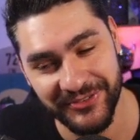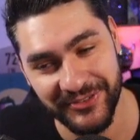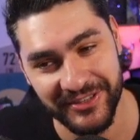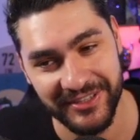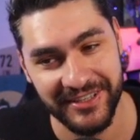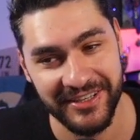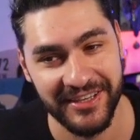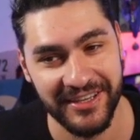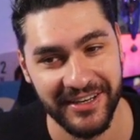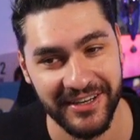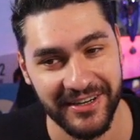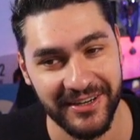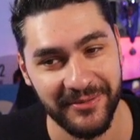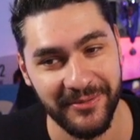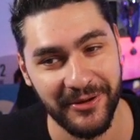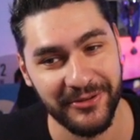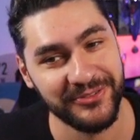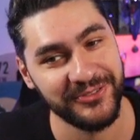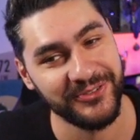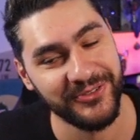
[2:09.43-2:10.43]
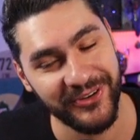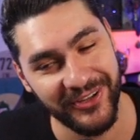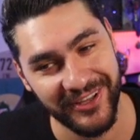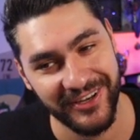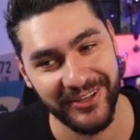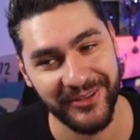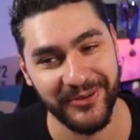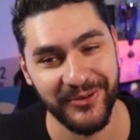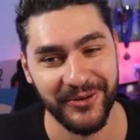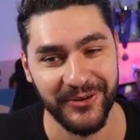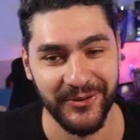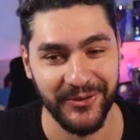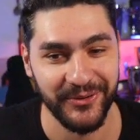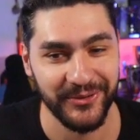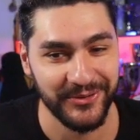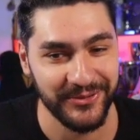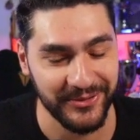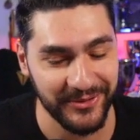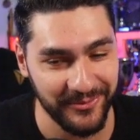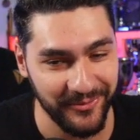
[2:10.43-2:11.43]
really care about trading or
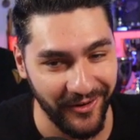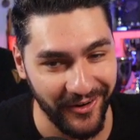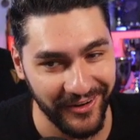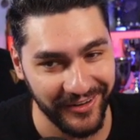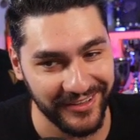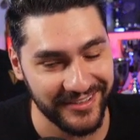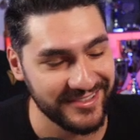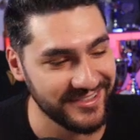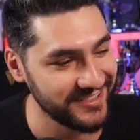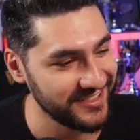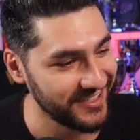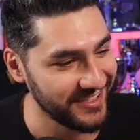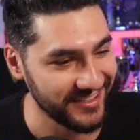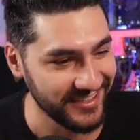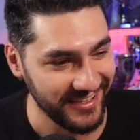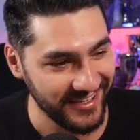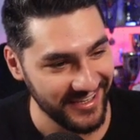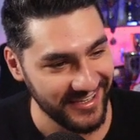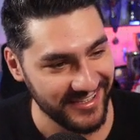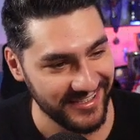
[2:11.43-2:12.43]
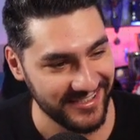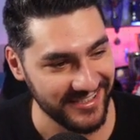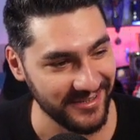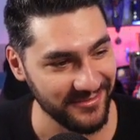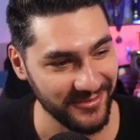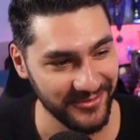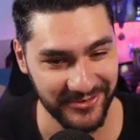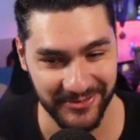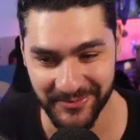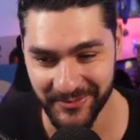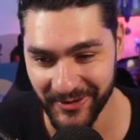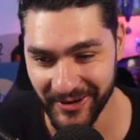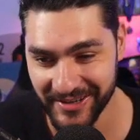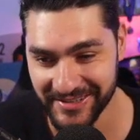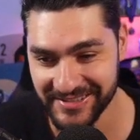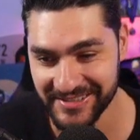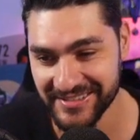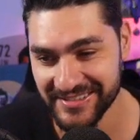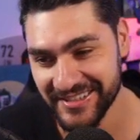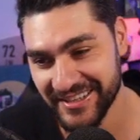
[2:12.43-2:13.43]
going to the market and seeing some of the
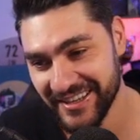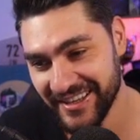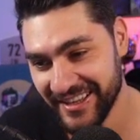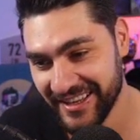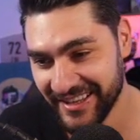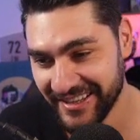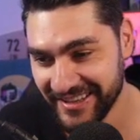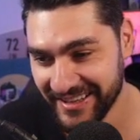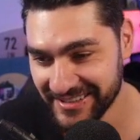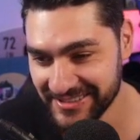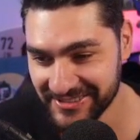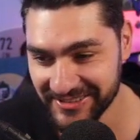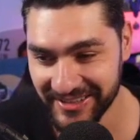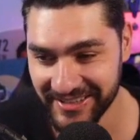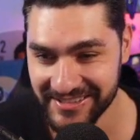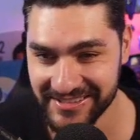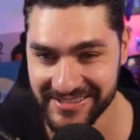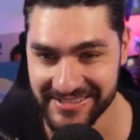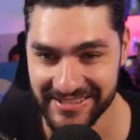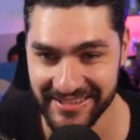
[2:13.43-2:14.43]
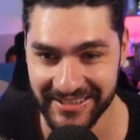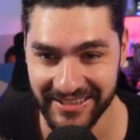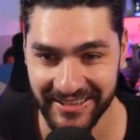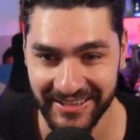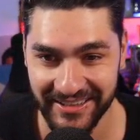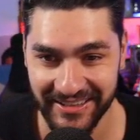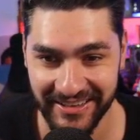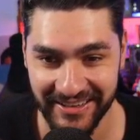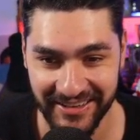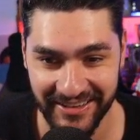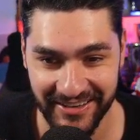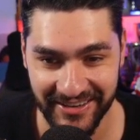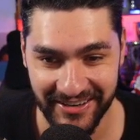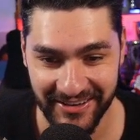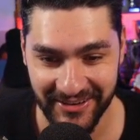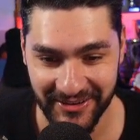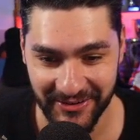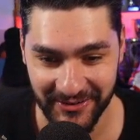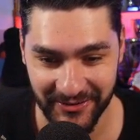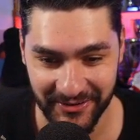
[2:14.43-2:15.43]
prices. And as you can see,
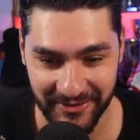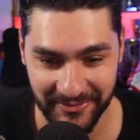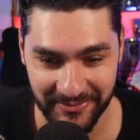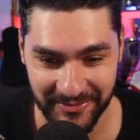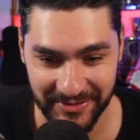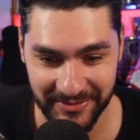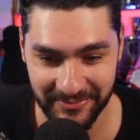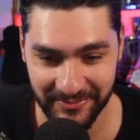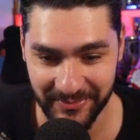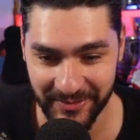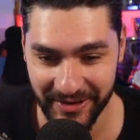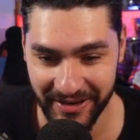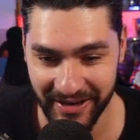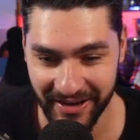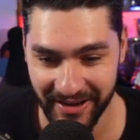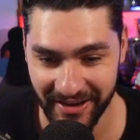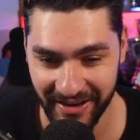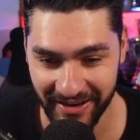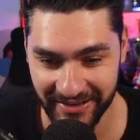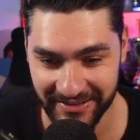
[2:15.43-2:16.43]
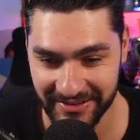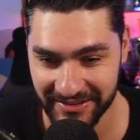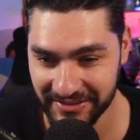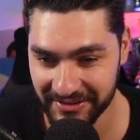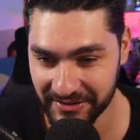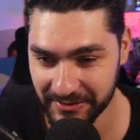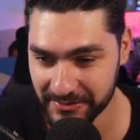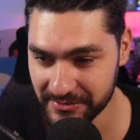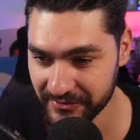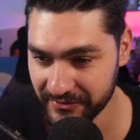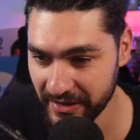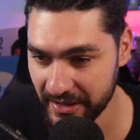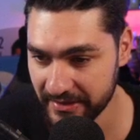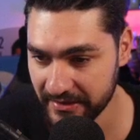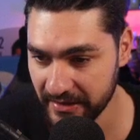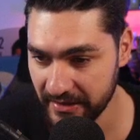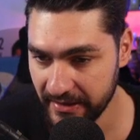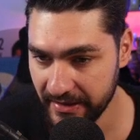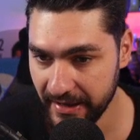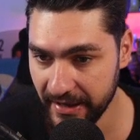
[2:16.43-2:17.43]
we're a bit behind in terms of that.
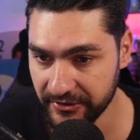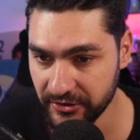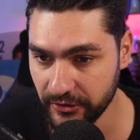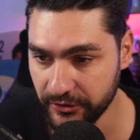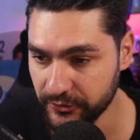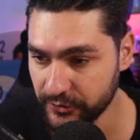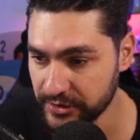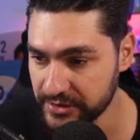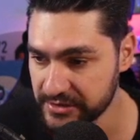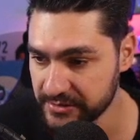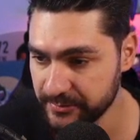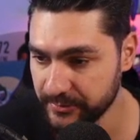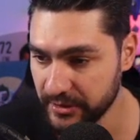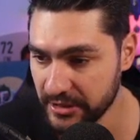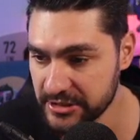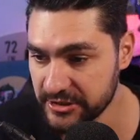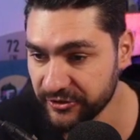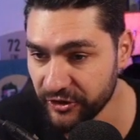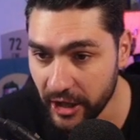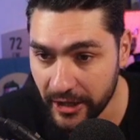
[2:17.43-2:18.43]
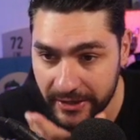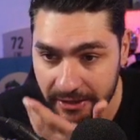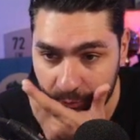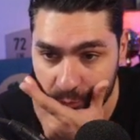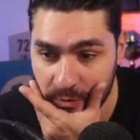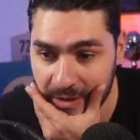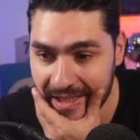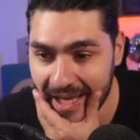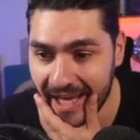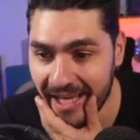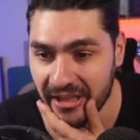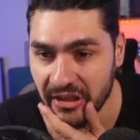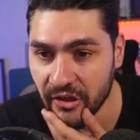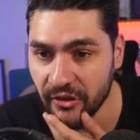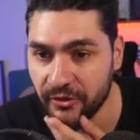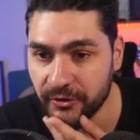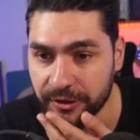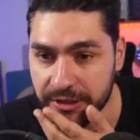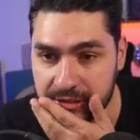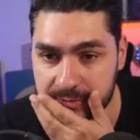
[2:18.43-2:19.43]
83s, let's flood it with
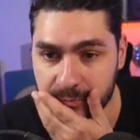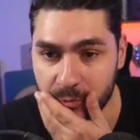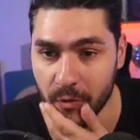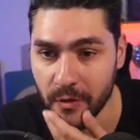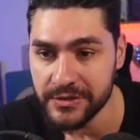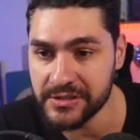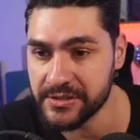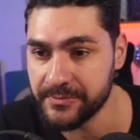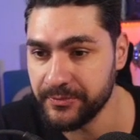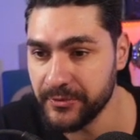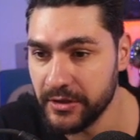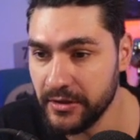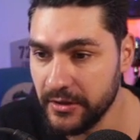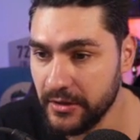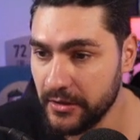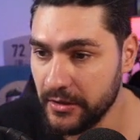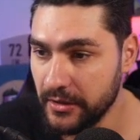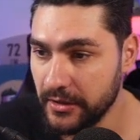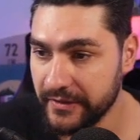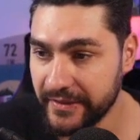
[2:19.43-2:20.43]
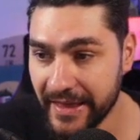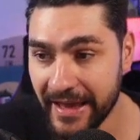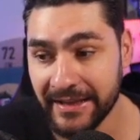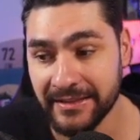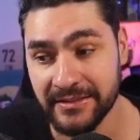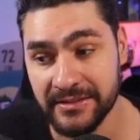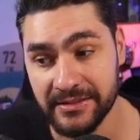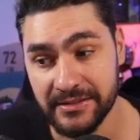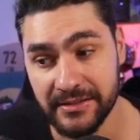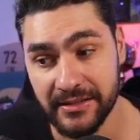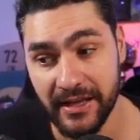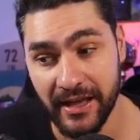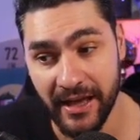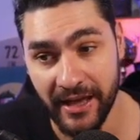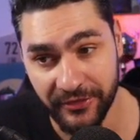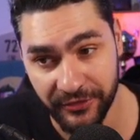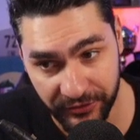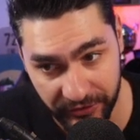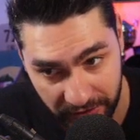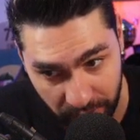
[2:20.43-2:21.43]
83s, boys. That
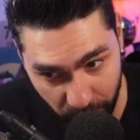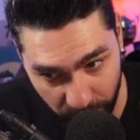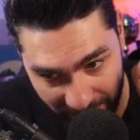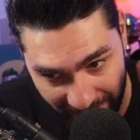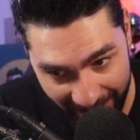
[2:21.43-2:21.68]
I think we